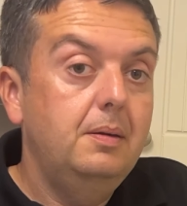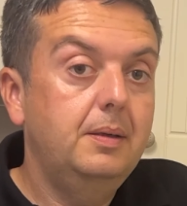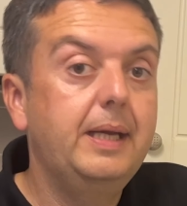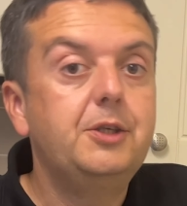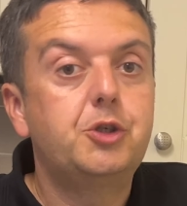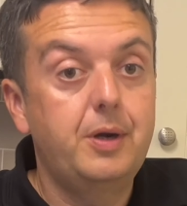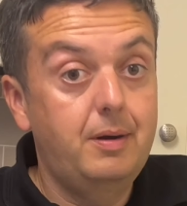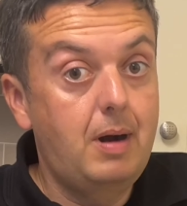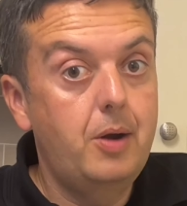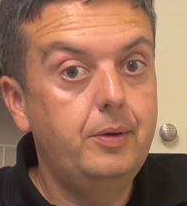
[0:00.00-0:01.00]
each to
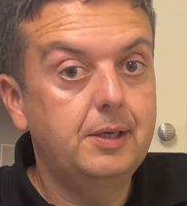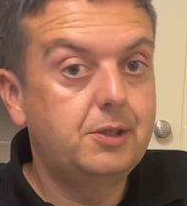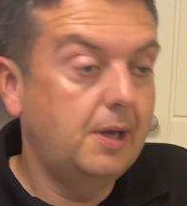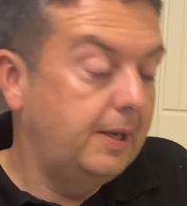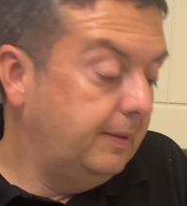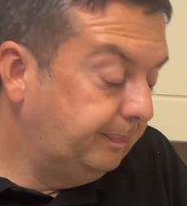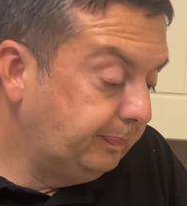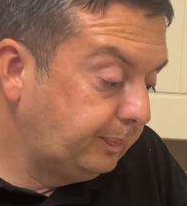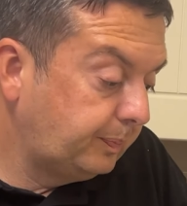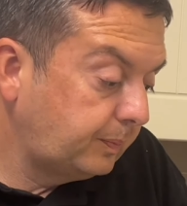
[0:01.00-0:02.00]
their own, let's say.
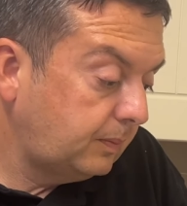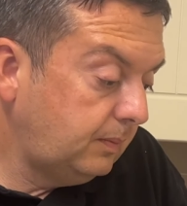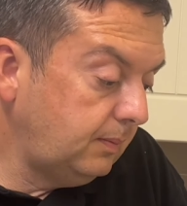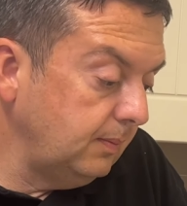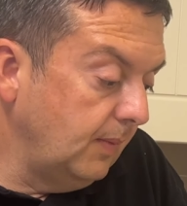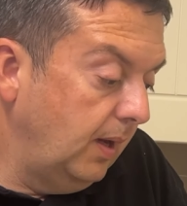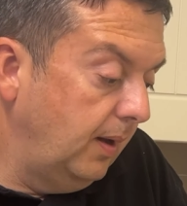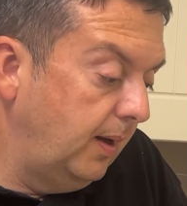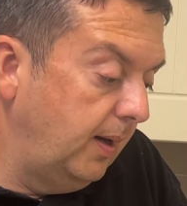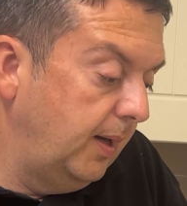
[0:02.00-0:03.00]

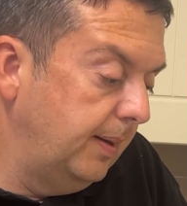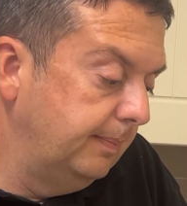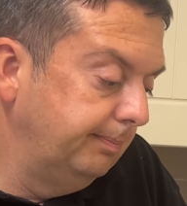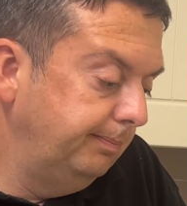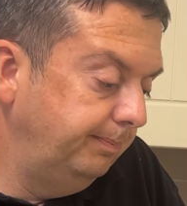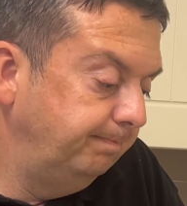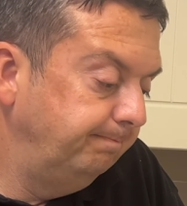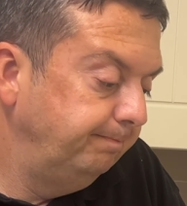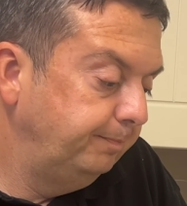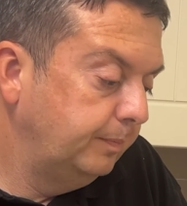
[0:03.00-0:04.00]
Out
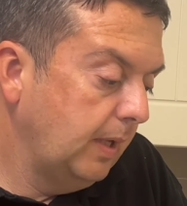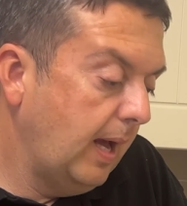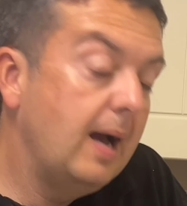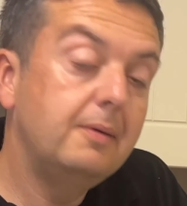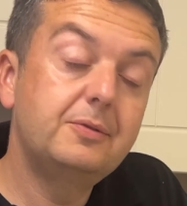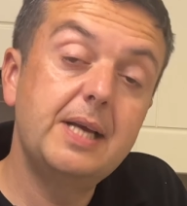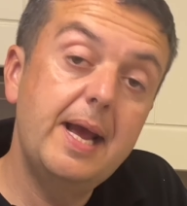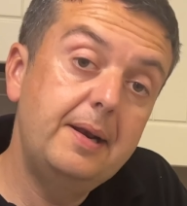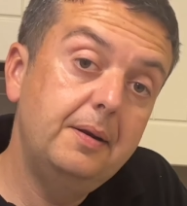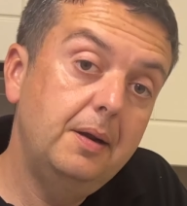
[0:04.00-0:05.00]
of
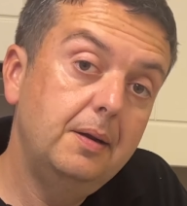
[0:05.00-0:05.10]
10,